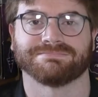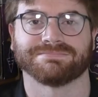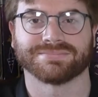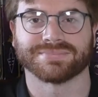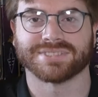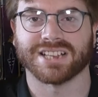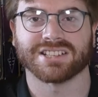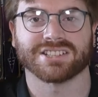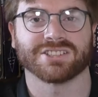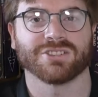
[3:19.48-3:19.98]

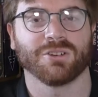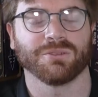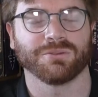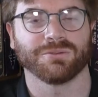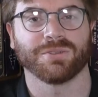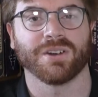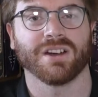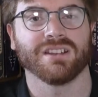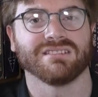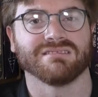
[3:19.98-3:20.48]
That's not
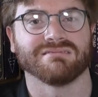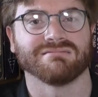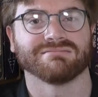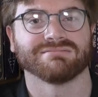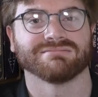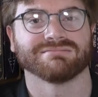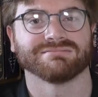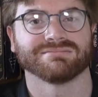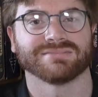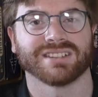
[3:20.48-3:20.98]
fun.
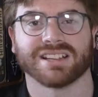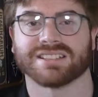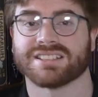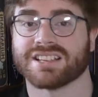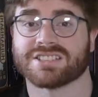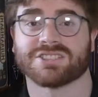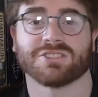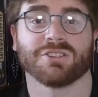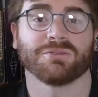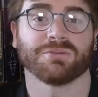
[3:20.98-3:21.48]

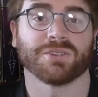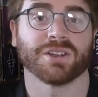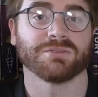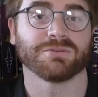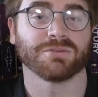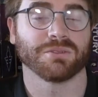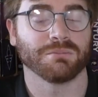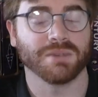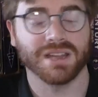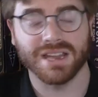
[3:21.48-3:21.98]
That's not fun
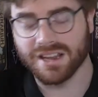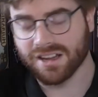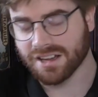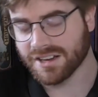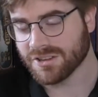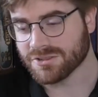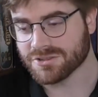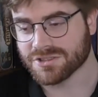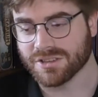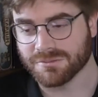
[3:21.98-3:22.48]
for me. I
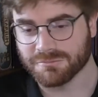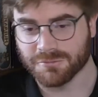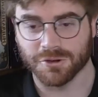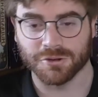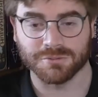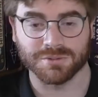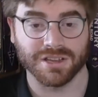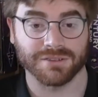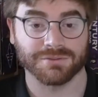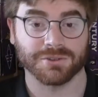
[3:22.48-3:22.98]
know some
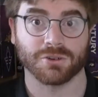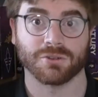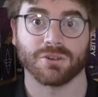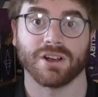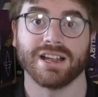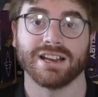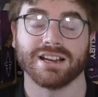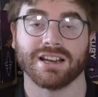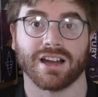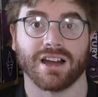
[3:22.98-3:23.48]
groups have a
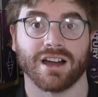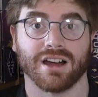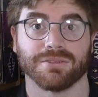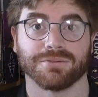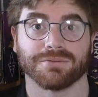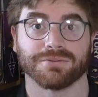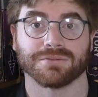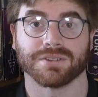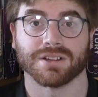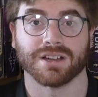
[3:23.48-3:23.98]
great
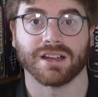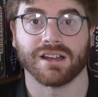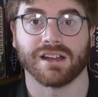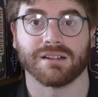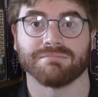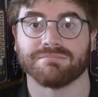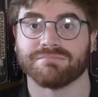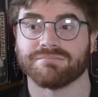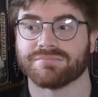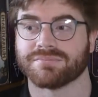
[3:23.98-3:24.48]
laugh,
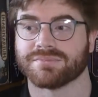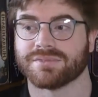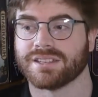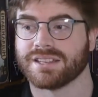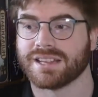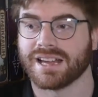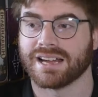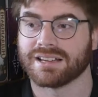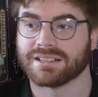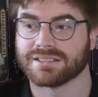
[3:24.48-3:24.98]

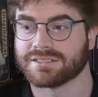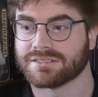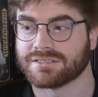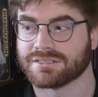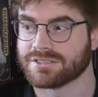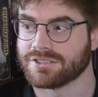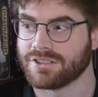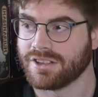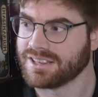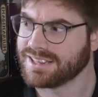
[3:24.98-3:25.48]

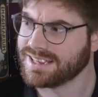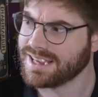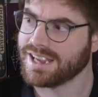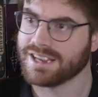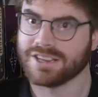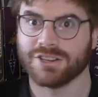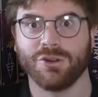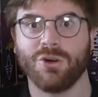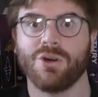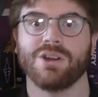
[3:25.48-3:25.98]
like
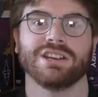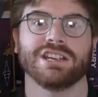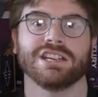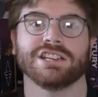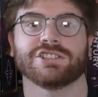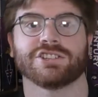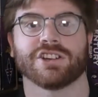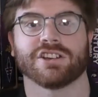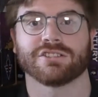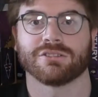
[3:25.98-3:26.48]
getting annoyed at
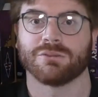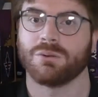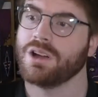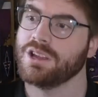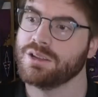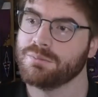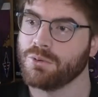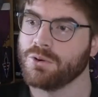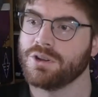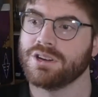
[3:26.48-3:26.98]
each other. Why
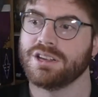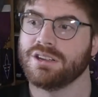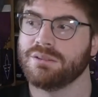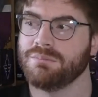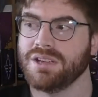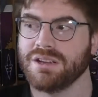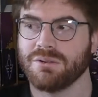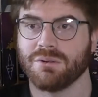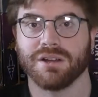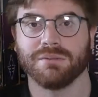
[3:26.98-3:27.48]
are you pointing at
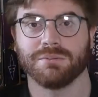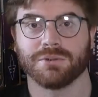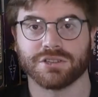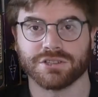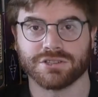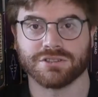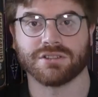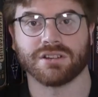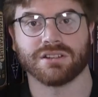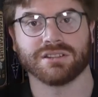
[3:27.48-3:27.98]
me? Why?
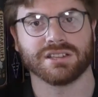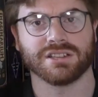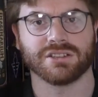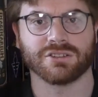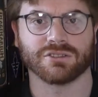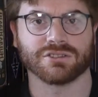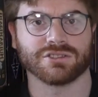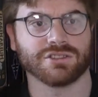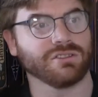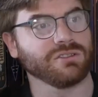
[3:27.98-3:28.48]
Because I think you
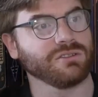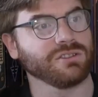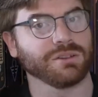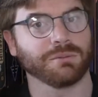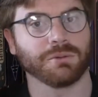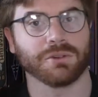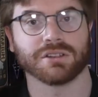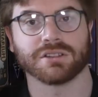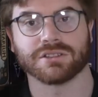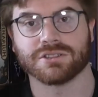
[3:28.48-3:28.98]
got two and you're
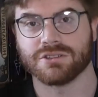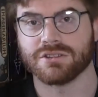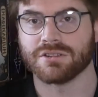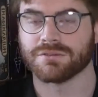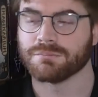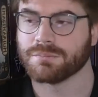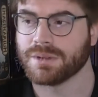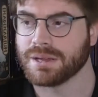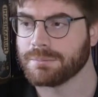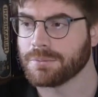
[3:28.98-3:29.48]
pointing at two
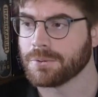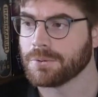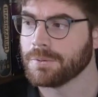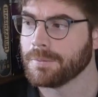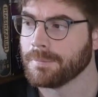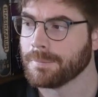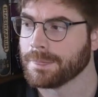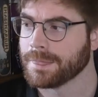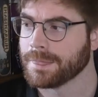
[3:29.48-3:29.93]
different people.